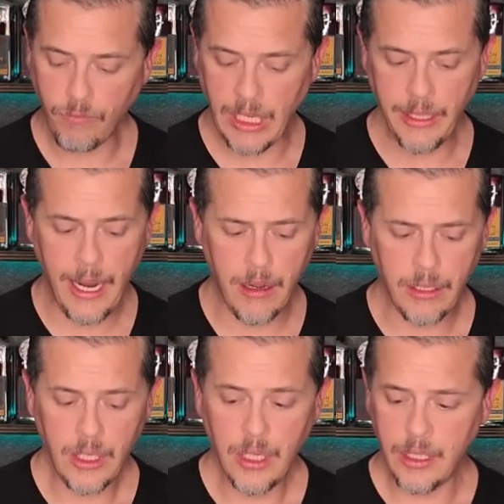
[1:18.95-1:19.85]
Now,
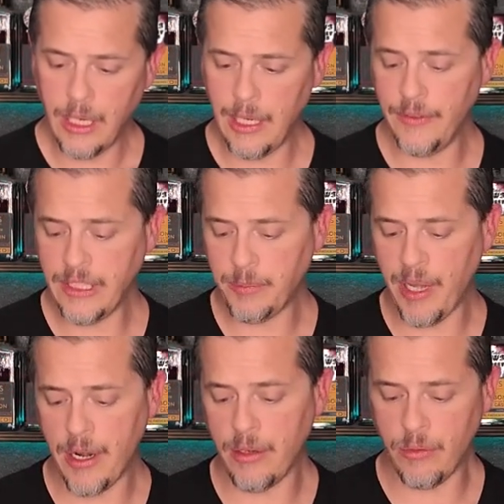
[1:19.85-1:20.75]
this
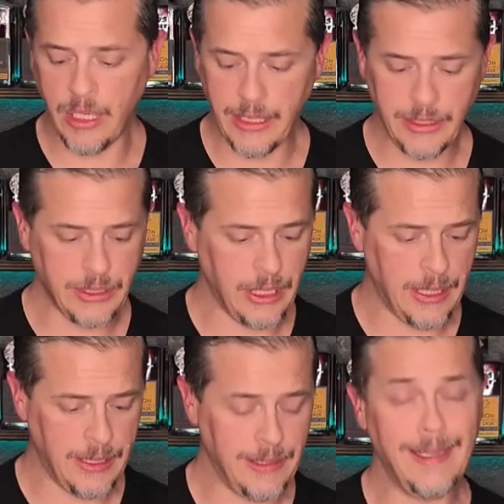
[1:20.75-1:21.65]
bottle was
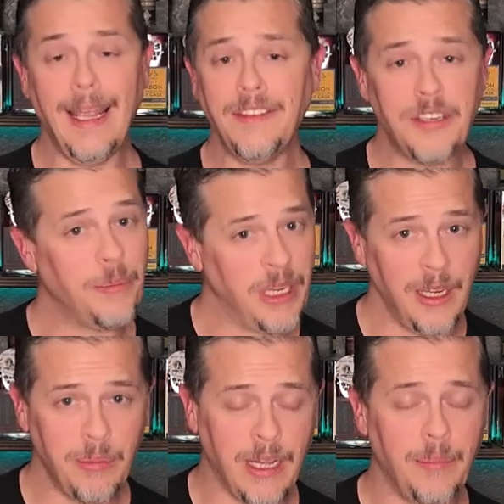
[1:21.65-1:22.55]
lent to me
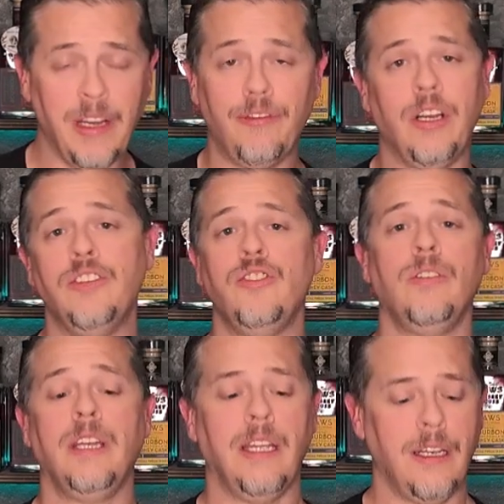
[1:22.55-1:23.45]
by my friend
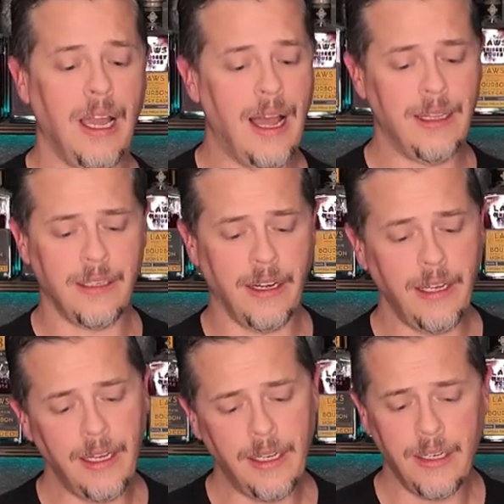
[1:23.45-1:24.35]
Julian
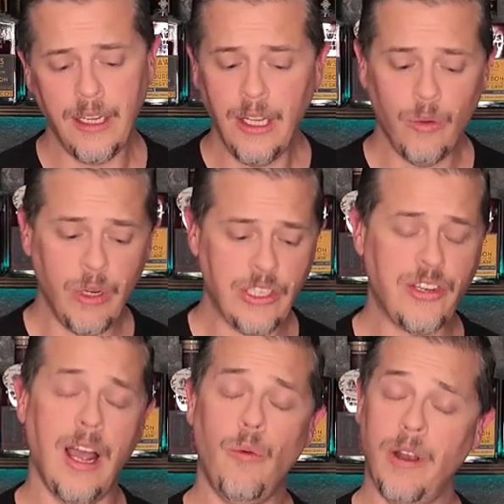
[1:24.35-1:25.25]
Algarin, which
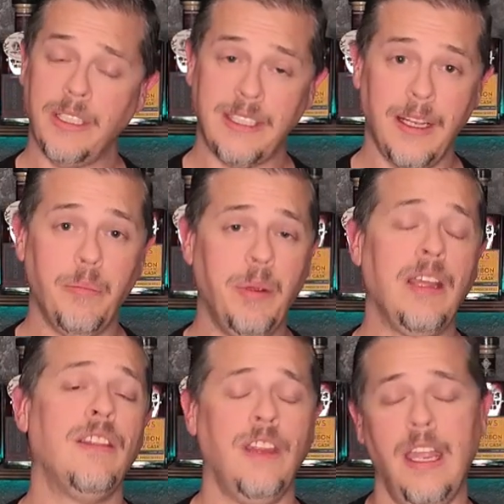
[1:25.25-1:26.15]
I want to send a
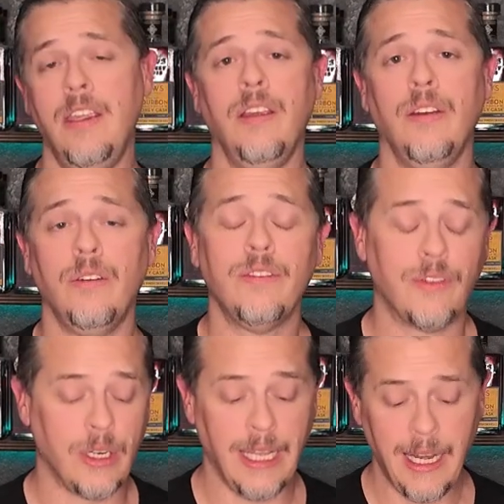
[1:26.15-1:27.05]
big thank you
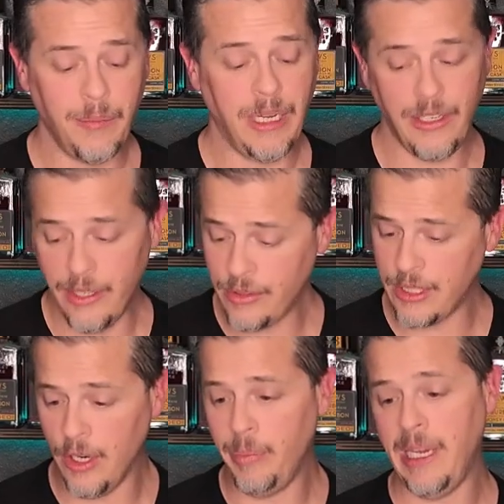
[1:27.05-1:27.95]
for letting me do
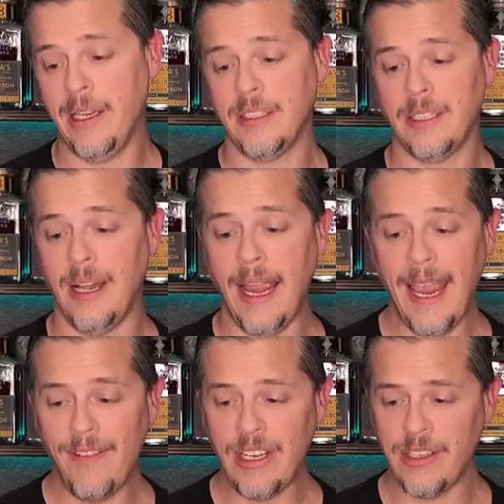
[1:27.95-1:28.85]
so, because I
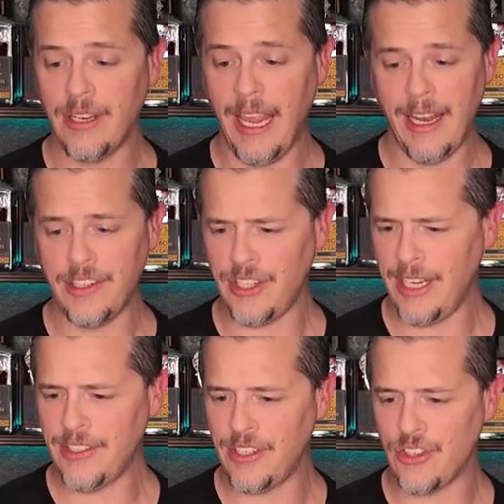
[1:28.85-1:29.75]
haven't had a
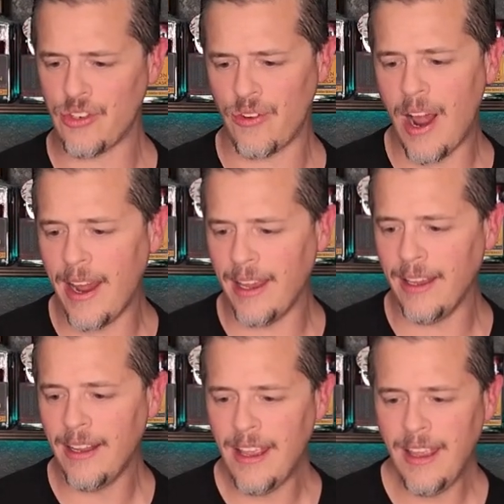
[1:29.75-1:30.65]
chance to try
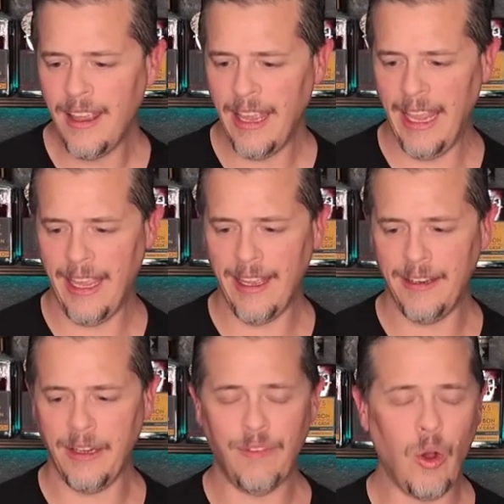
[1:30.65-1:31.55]
it
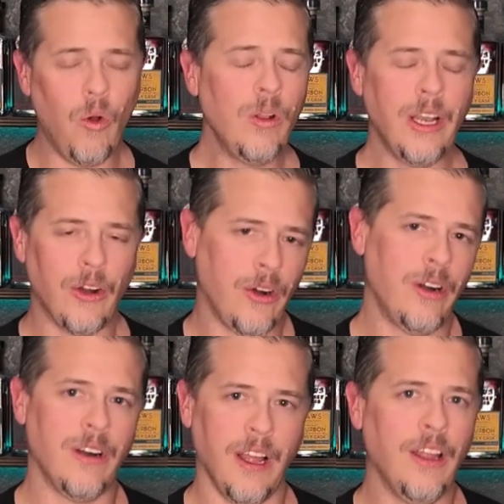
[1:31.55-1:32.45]
and I've only
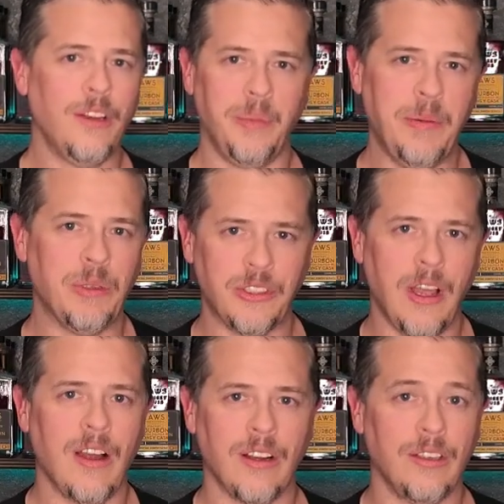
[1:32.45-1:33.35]
heard other people
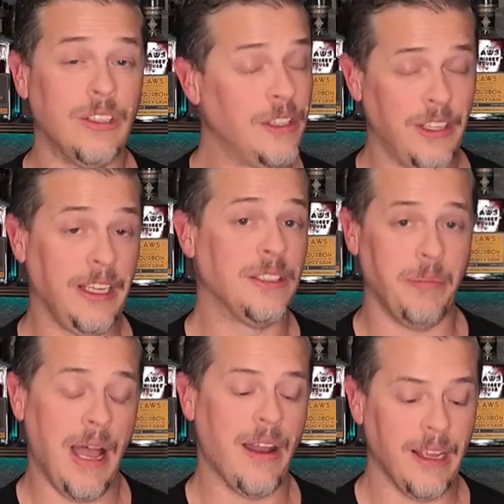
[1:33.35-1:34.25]
talk good things
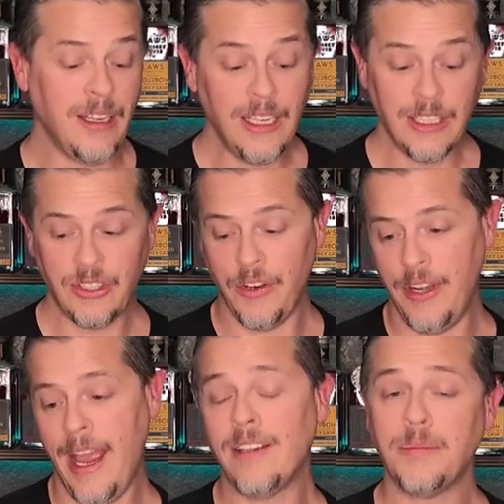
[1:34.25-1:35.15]
about it. So
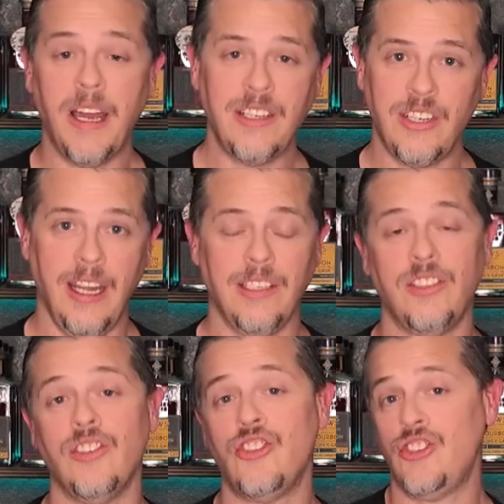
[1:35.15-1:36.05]
now's my chance
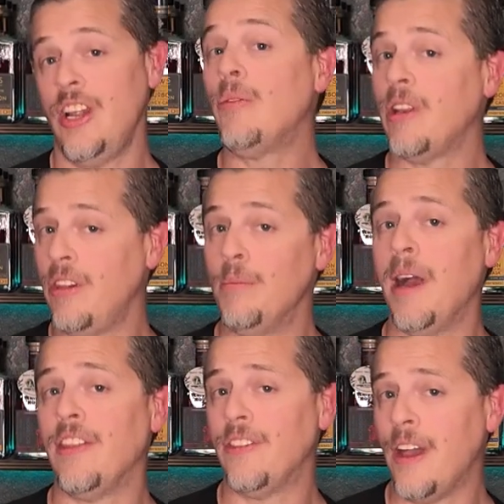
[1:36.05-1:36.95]
to share with you
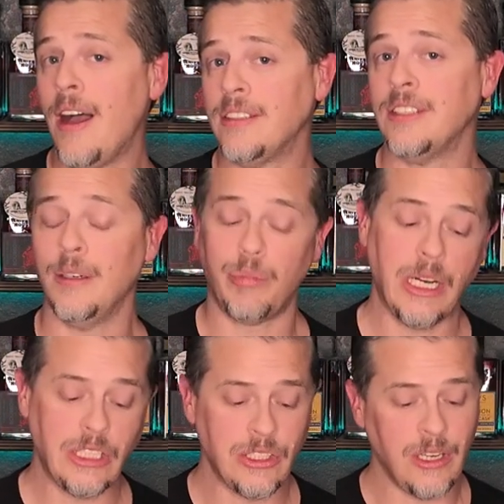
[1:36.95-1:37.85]
my thoughts and
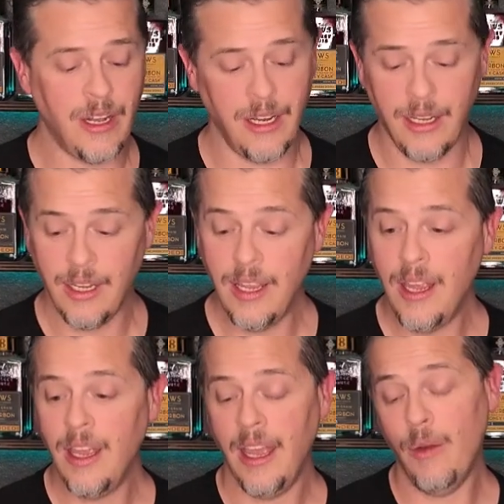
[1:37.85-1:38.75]
impressions on it
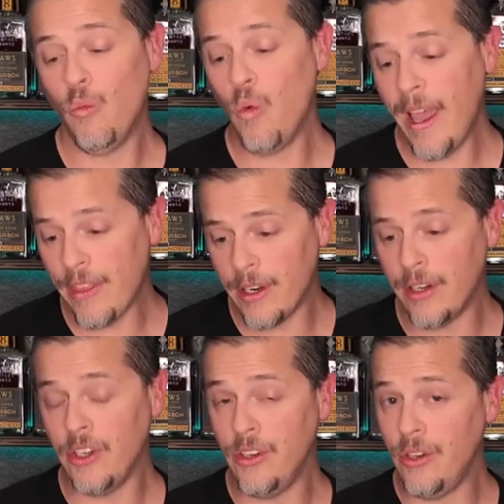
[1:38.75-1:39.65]
and whether
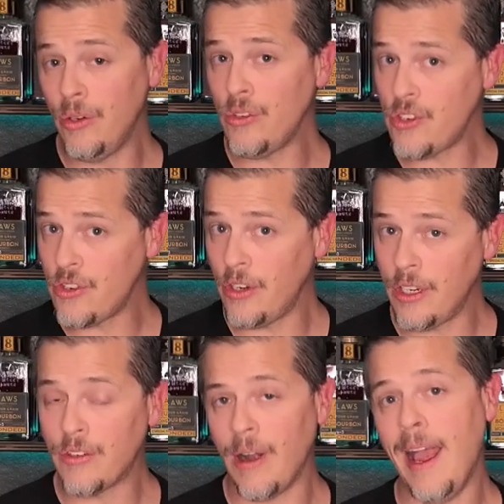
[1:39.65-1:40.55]
you should
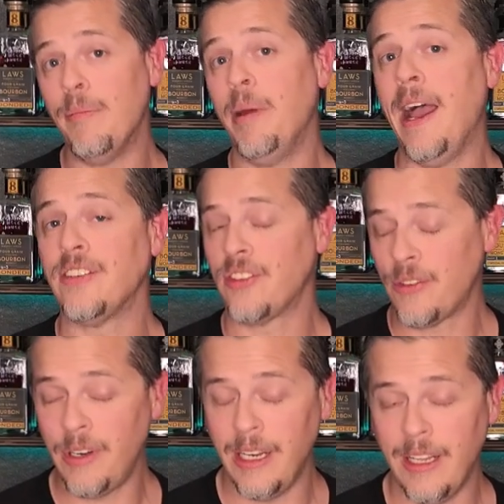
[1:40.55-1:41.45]
grab batch
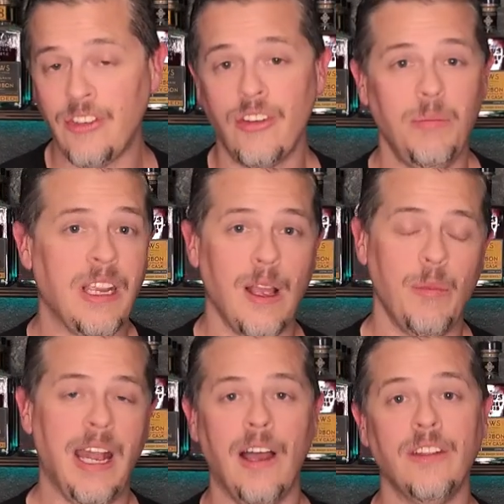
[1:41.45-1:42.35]
3 that should be
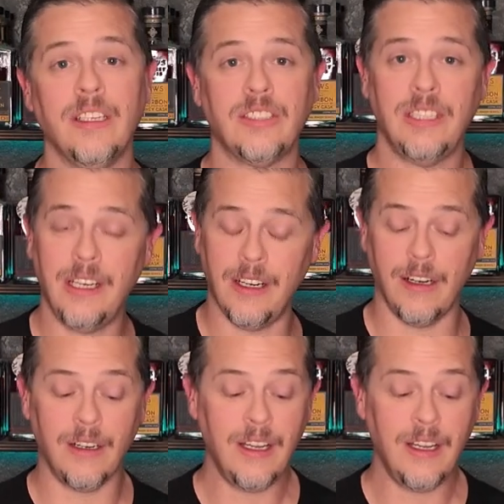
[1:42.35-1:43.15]
coming out this year.